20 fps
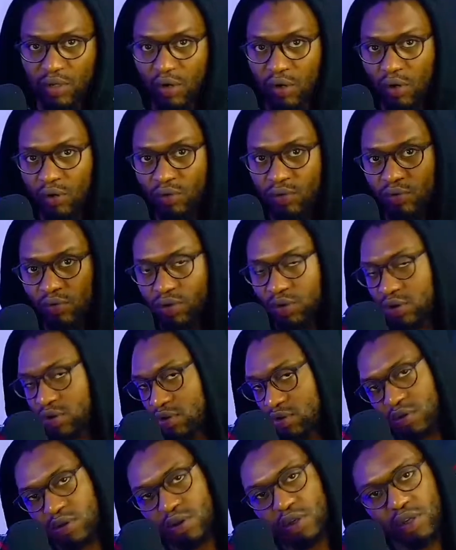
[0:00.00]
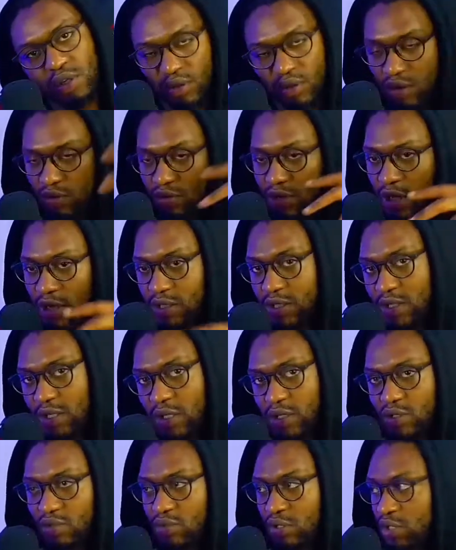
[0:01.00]
they
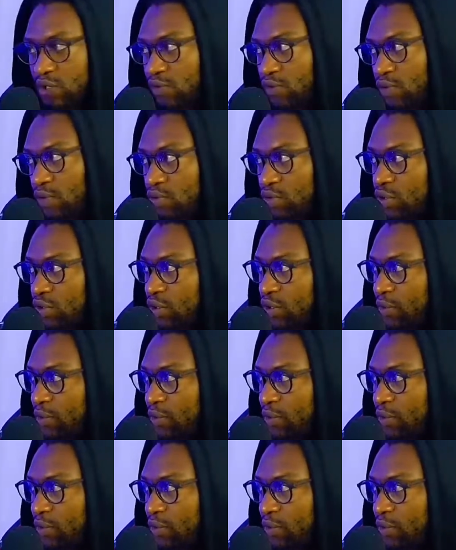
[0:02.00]
translate to his views.